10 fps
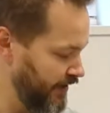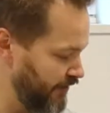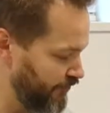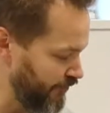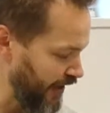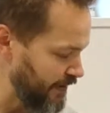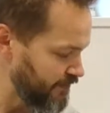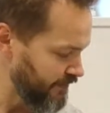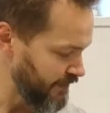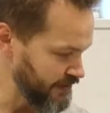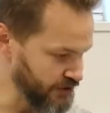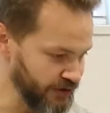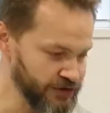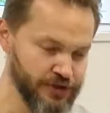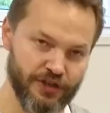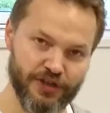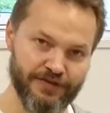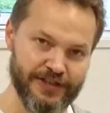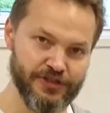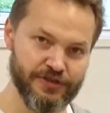The frame is also a
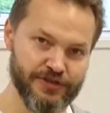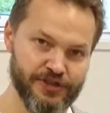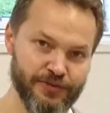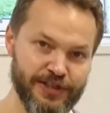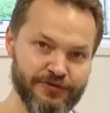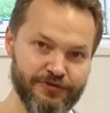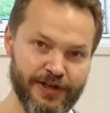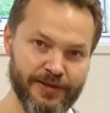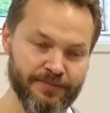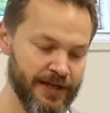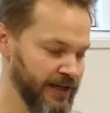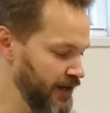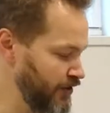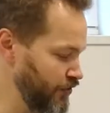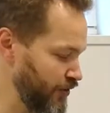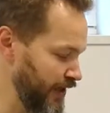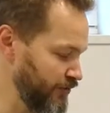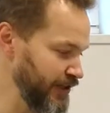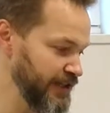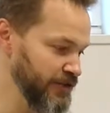conventional screen frame. You can
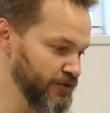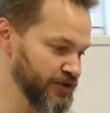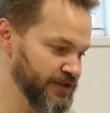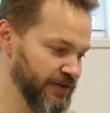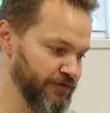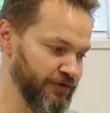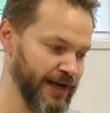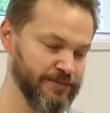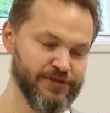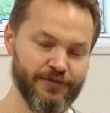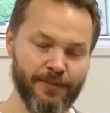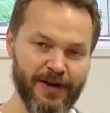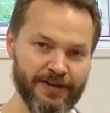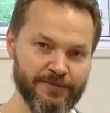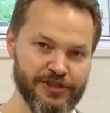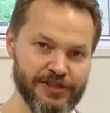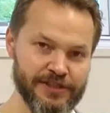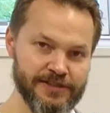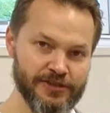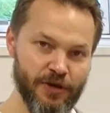reuse frames from other
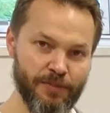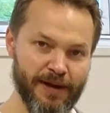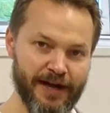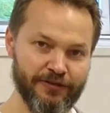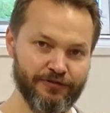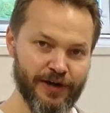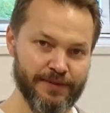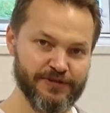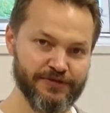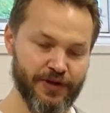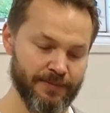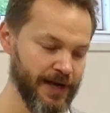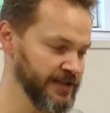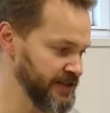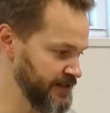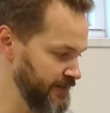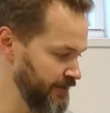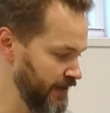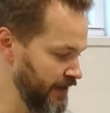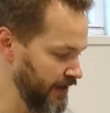machines or buy frames from us.
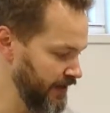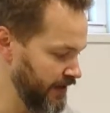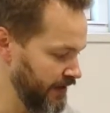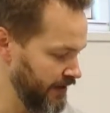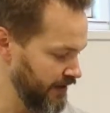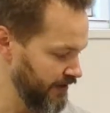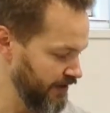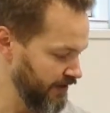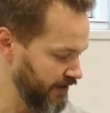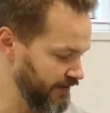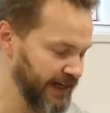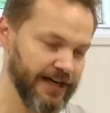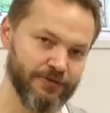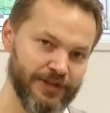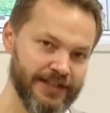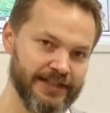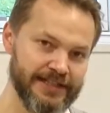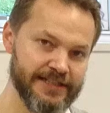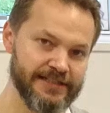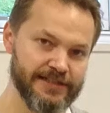They are really
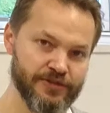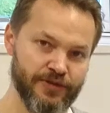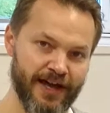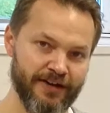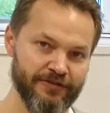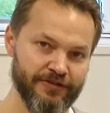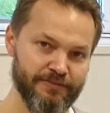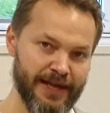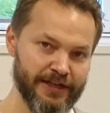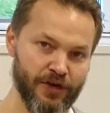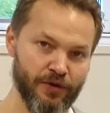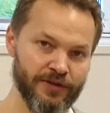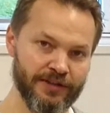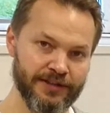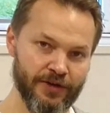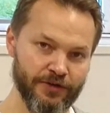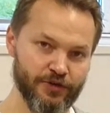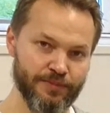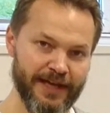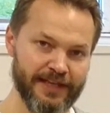easy to have made locally, or
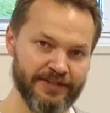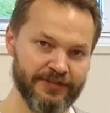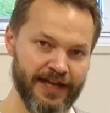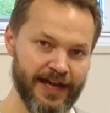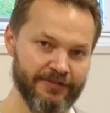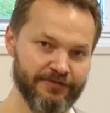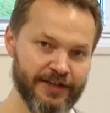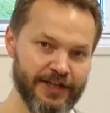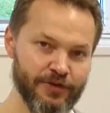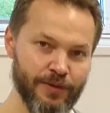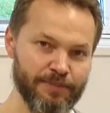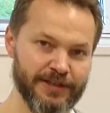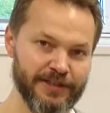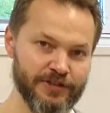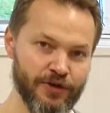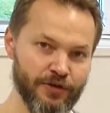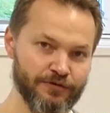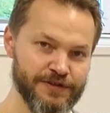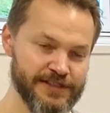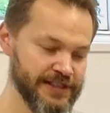you may even have equipment in your
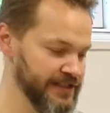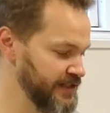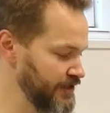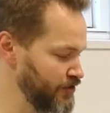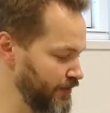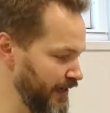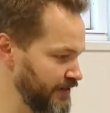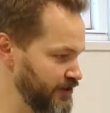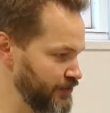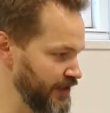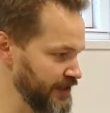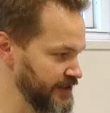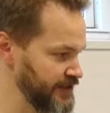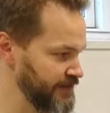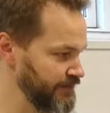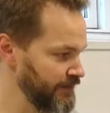own facility to make the screens.